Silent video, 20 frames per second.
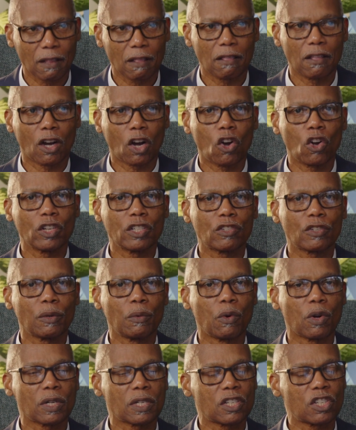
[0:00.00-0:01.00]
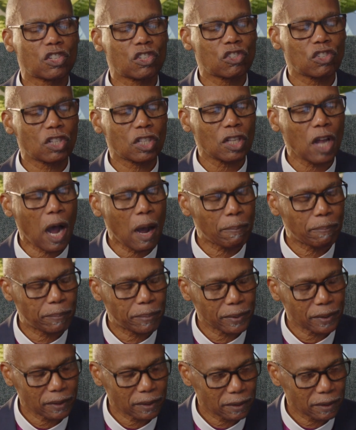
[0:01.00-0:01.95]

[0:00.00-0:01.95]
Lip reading: The country was stopped